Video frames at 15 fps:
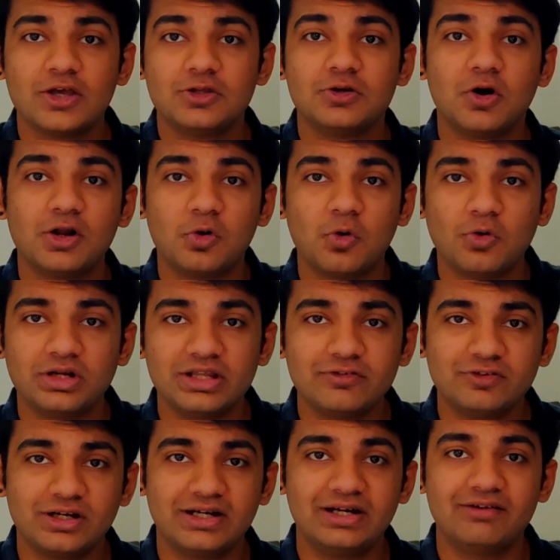you are only
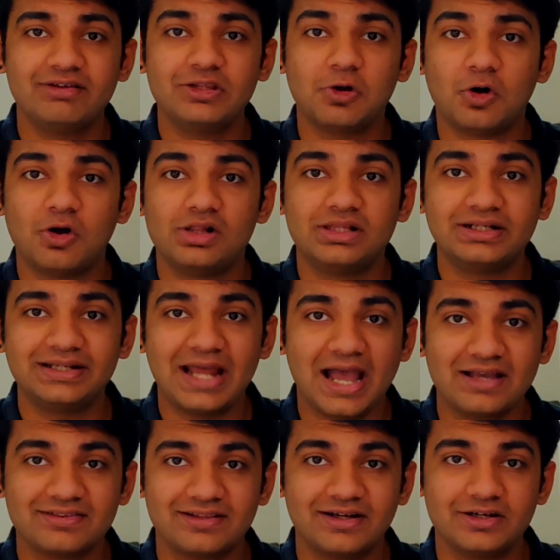flooded with all the
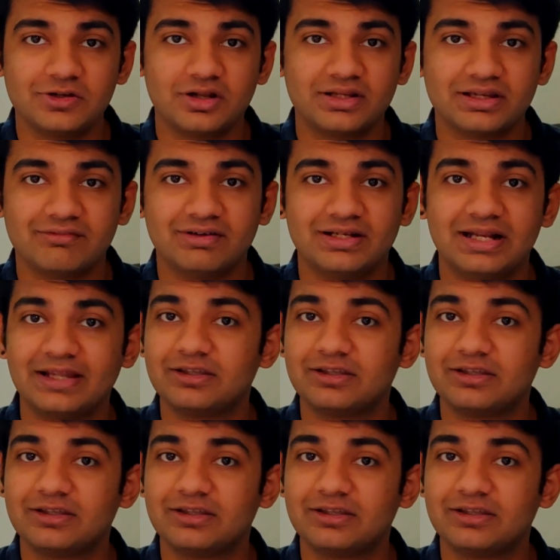tags that you are given.